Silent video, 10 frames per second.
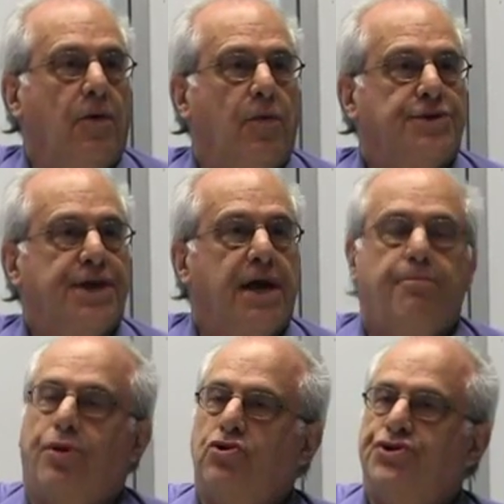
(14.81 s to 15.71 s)
was
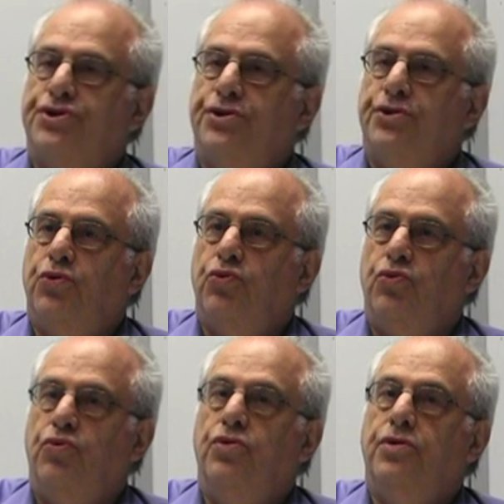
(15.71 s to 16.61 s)
a person
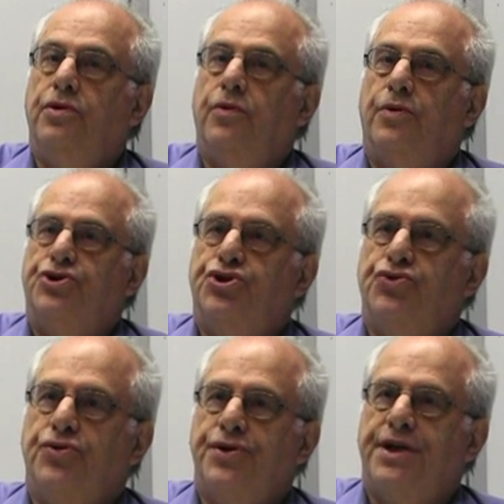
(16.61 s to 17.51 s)
who was
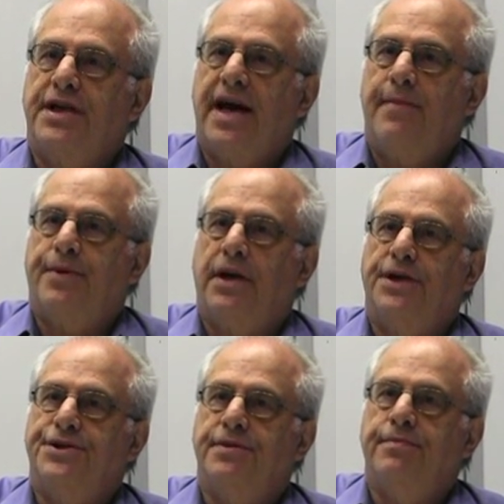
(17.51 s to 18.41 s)
sure that
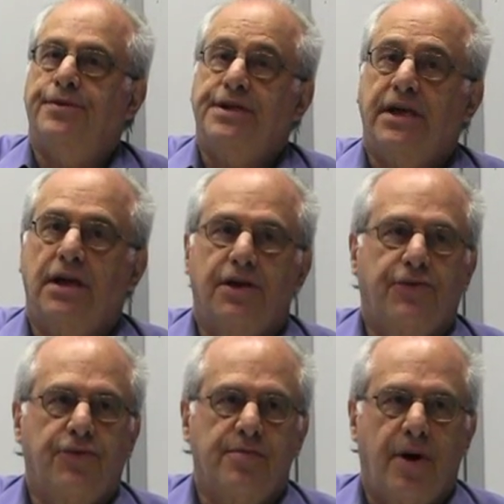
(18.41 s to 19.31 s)
capitalism, particularly
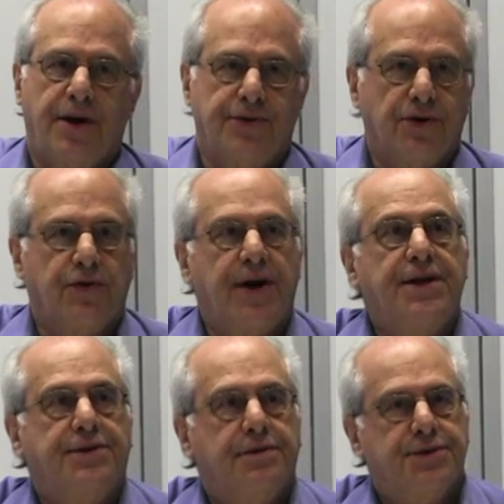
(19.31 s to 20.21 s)
through the modern
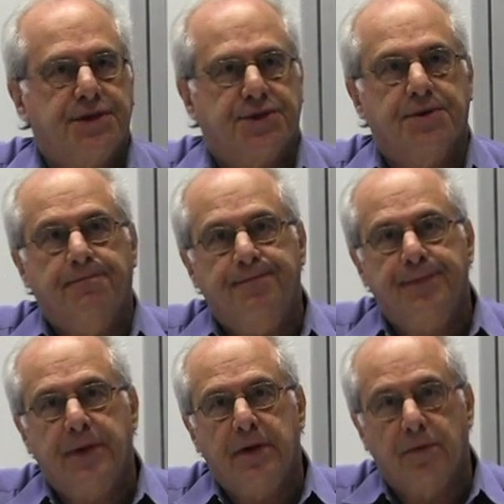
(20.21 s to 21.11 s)
credit system,
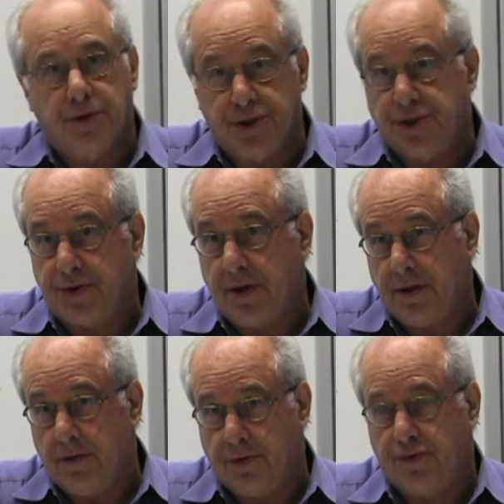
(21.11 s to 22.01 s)
which he
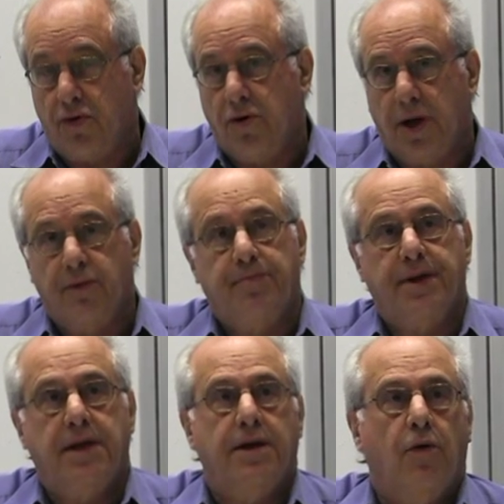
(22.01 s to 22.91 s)
strongly
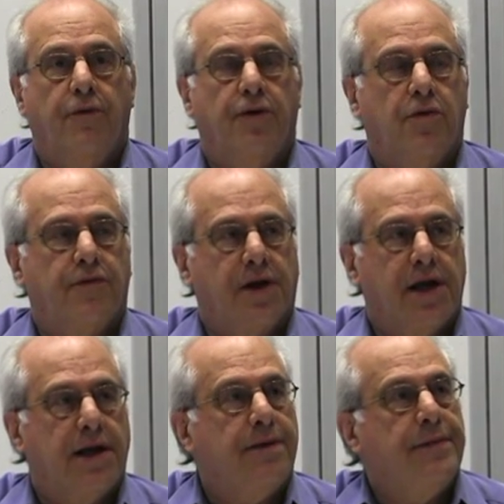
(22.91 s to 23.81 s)
repeated over and over
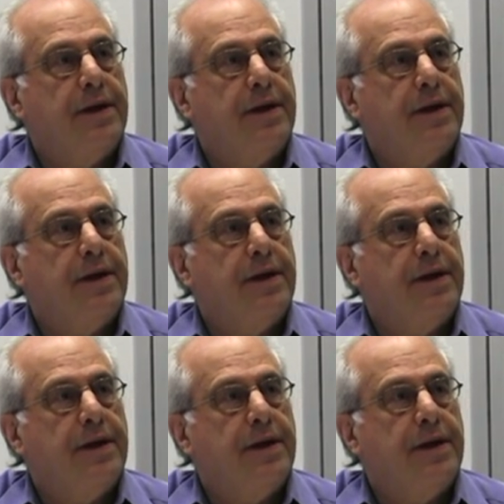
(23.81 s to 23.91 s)
again,